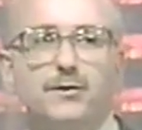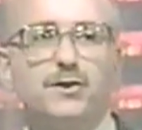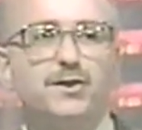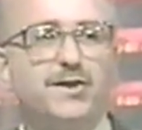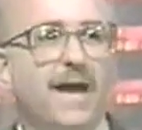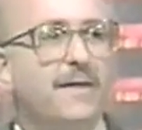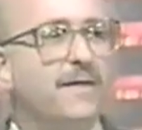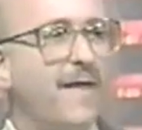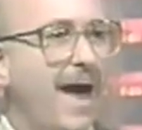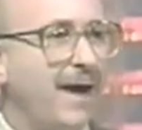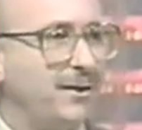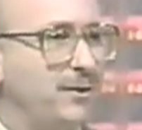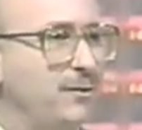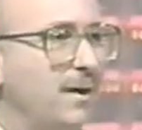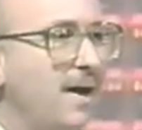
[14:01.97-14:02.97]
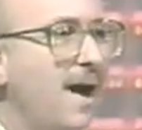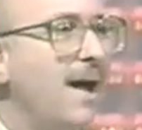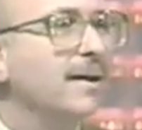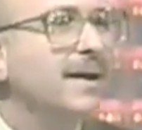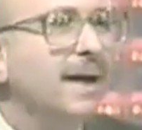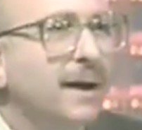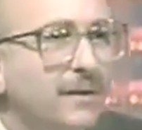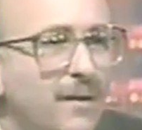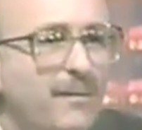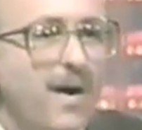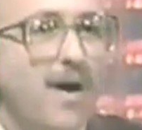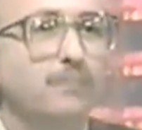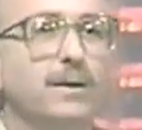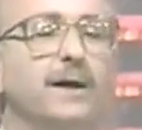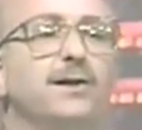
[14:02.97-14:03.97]
said that to a colleague? The
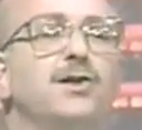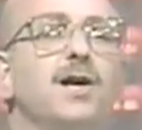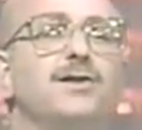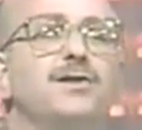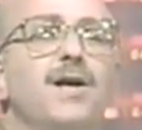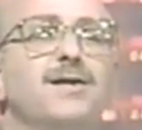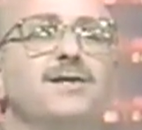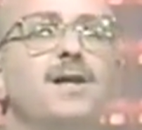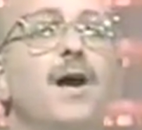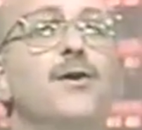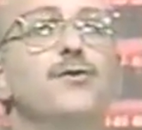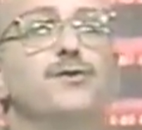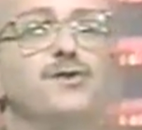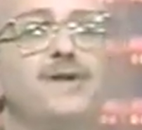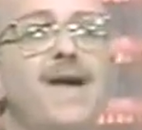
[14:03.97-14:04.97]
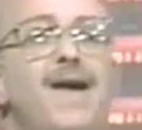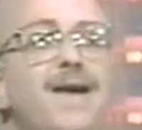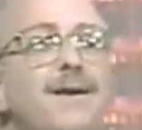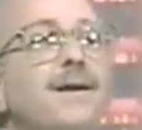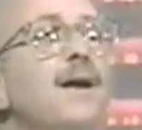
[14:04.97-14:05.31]
public just doesn't understand,